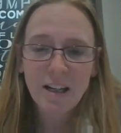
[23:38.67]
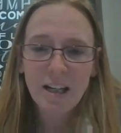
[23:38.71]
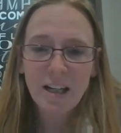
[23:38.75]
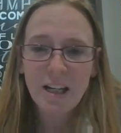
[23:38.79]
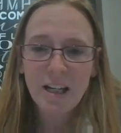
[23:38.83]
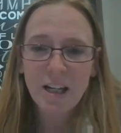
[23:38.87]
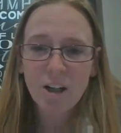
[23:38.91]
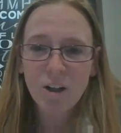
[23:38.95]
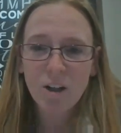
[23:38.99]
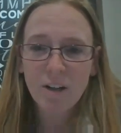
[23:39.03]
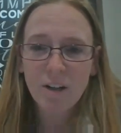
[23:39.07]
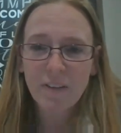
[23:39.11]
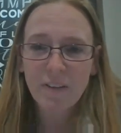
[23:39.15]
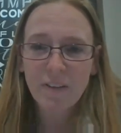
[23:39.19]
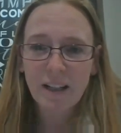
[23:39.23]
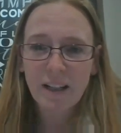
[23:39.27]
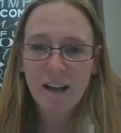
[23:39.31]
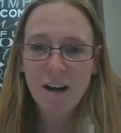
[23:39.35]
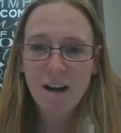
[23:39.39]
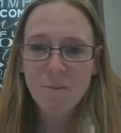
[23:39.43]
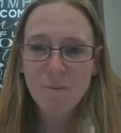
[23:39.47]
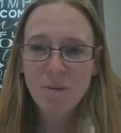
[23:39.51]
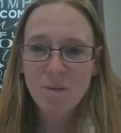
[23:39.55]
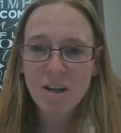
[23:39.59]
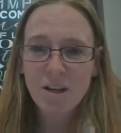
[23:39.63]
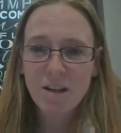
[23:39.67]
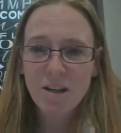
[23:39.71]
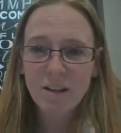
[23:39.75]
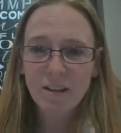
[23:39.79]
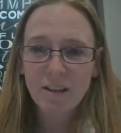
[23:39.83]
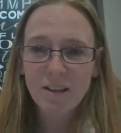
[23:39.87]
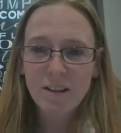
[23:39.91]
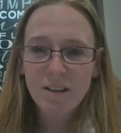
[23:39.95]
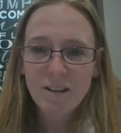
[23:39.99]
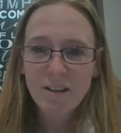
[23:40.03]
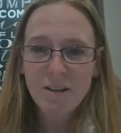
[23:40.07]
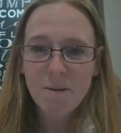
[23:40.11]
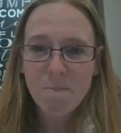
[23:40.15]
here in the coming
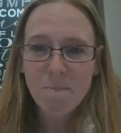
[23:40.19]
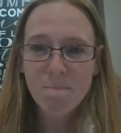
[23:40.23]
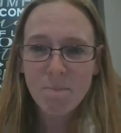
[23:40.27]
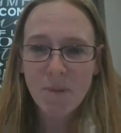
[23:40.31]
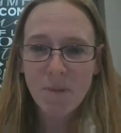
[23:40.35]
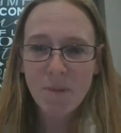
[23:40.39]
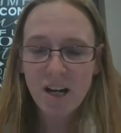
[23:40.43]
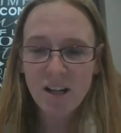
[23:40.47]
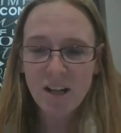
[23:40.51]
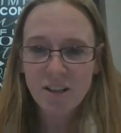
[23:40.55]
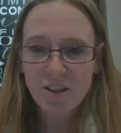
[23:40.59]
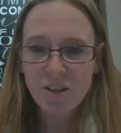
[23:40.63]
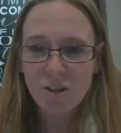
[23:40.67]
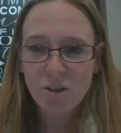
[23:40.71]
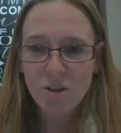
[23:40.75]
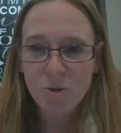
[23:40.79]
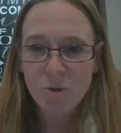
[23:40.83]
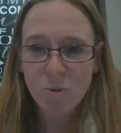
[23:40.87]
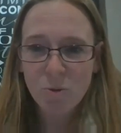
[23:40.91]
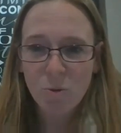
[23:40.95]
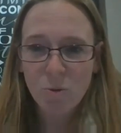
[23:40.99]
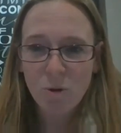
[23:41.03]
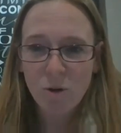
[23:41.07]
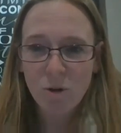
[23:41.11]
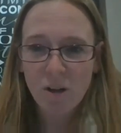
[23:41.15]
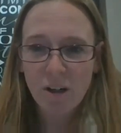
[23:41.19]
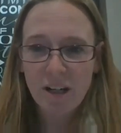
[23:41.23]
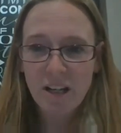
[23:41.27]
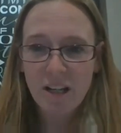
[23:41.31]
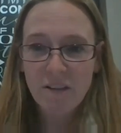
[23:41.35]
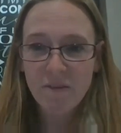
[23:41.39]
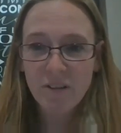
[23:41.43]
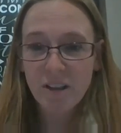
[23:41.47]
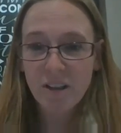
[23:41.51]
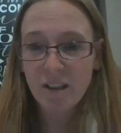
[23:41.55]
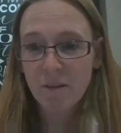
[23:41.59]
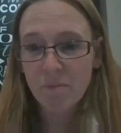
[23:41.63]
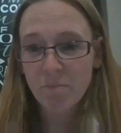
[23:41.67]
months, or
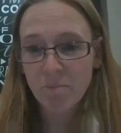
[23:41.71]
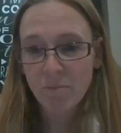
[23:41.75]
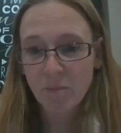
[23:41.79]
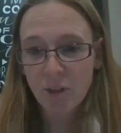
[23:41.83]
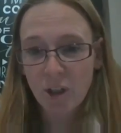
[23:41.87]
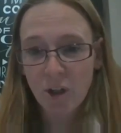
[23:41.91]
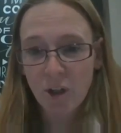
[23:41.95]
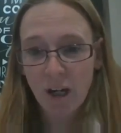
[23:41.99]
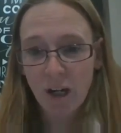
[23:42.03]
even,